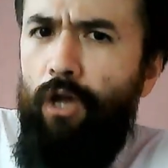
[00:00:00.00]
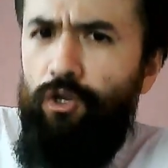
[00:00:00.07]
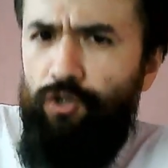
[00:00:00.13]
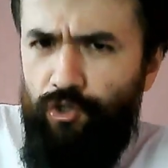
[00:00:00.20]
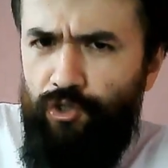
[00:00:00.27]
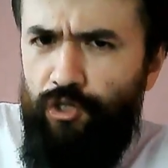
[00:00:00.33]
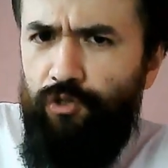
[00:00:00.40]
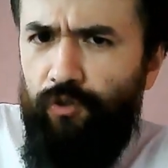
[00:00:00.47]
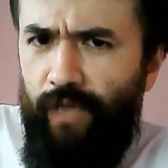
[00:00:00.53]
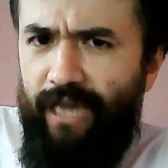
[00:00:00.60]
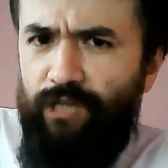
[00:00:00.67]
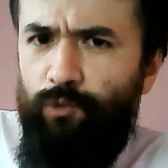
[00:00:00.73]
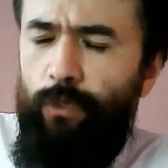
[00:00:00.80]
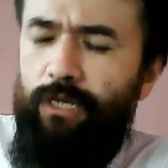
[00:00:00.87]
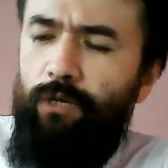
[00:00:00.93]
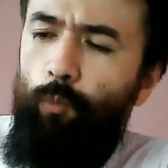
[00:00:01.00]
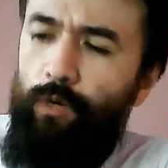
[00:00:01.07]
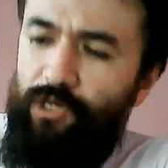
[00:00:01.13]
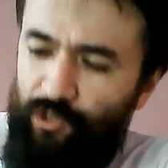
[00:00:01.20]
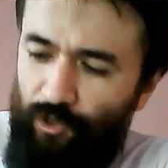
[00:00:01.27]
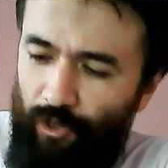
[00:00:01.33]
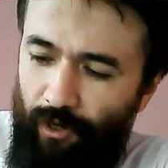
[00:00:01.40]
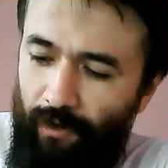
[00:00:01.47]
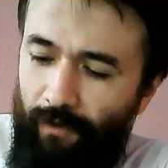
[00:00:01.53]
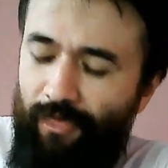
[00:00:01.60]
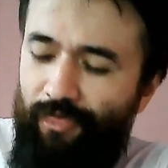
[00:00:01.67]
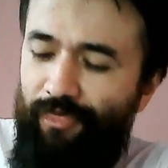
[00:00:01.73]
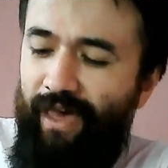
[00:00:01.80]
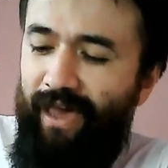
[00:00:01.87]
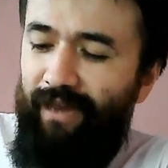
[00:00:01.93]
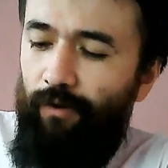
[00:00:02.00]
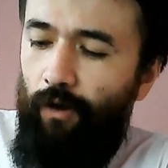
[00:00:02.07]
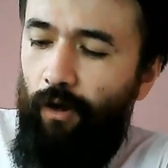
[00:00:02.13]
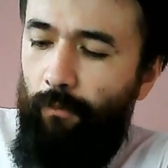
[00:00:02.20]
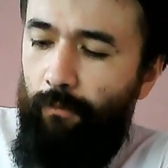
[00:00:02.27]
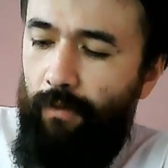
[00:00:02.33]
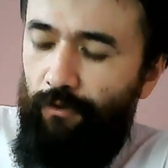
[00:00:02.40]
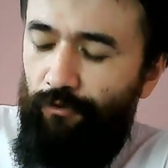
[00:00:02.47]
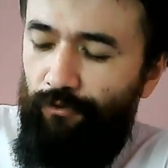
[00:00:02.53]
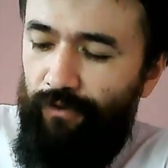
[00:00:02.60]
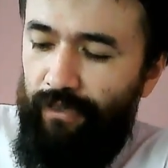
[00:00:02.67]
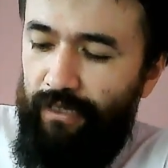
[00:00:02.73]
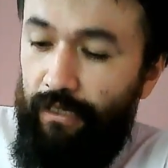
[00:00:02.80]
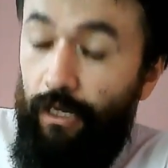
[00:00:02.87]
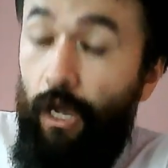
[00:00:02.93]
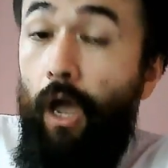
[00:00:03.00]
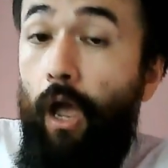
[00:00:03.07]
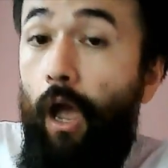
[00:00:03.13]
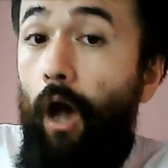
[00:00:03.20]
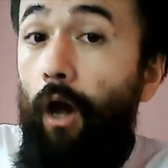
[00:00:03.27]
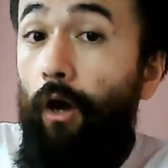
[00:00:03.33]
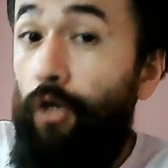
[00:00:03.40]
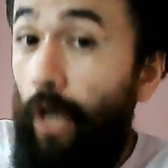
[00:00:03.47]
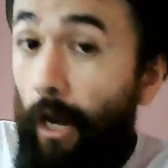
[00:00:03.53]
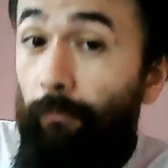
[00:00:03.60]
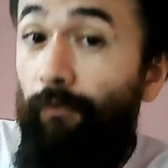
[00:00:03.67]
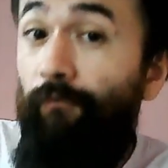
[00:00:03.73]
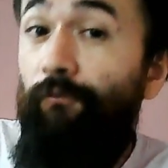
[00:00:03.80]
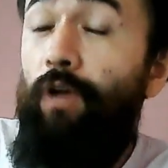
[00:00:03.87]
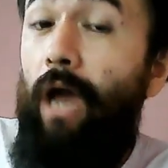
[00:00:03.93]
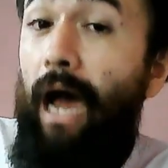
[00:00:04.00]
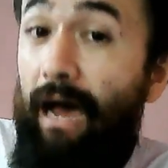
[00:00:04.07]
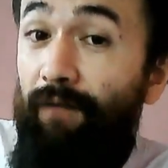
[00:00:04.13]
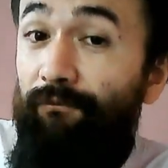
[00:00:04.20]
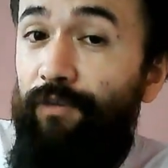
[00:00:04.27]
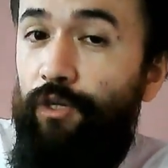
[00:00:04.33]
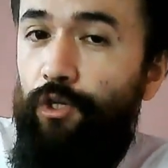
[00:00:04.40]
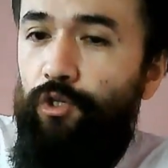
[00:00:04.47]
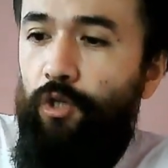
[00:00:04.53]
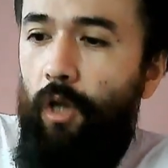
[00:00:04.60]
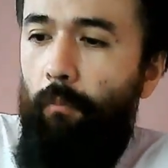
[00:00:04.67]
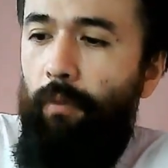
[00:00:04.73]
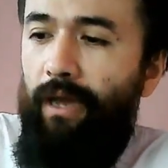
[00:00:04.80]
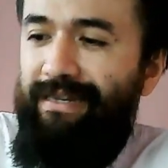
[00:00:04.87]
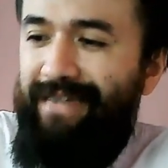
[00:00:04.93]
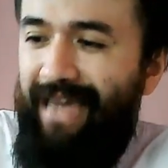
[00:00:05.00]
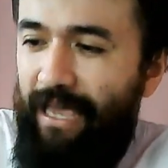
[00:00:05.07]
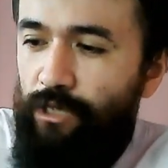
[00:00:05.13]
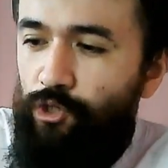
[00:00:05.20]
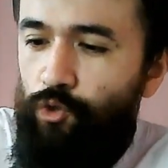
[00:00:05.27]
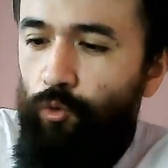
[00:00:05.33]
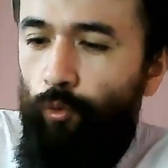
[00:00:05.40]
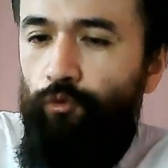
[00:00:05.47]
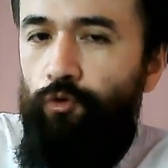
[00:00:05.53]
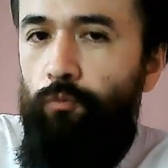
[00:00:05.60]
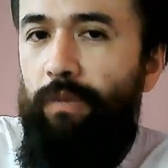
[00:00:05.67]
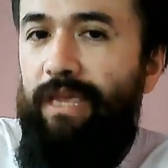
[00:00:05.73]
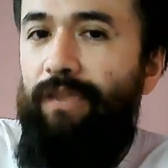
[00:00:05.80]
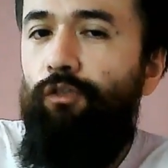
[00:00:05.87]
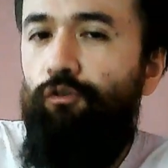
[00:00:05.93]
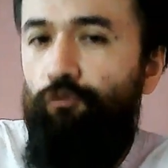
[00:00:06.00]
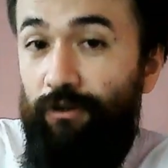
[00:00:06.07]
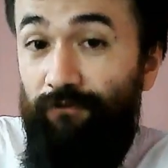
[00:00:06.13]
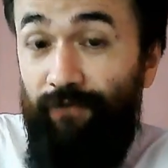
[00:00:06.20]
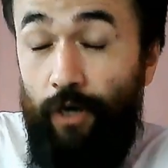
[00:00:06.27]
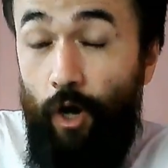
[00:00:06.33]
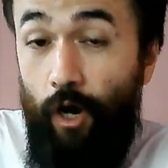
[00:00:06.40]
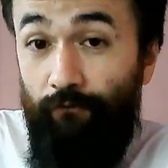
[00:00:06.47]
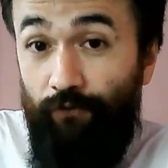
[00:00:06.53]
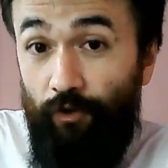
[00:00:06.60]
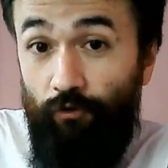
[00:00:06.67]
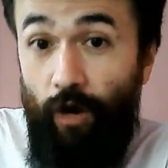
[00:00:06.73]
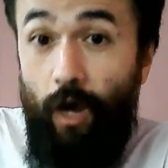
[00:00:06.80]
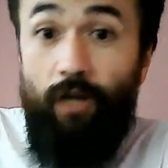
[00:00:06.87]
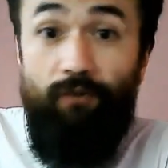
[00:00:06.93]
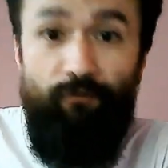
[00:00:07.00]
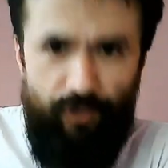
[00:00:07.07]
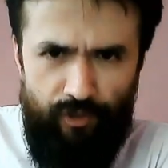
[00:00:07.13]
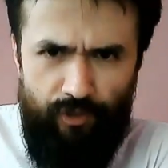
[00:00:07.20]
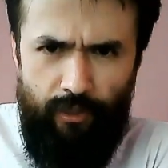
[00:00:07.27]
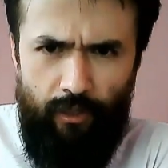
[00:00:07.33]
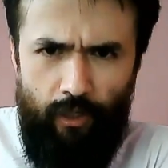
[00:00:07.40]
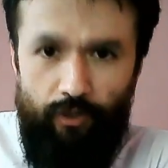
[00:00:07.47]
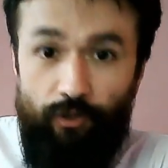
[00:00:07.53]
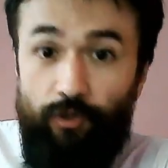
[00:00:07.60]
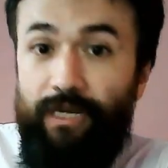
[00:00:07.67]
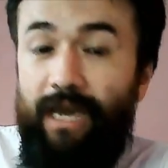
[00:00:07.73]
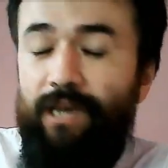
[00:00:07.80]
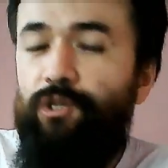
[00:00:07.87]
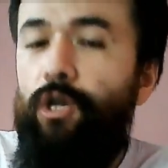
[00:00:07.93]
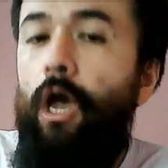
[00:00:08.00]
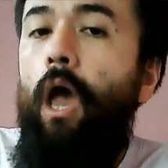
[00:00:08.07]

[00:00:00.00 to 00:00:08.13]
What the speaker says: Just as last week we saw that the cup of coffee's a potential to be 3 feet off the ground if it's sitting on your desk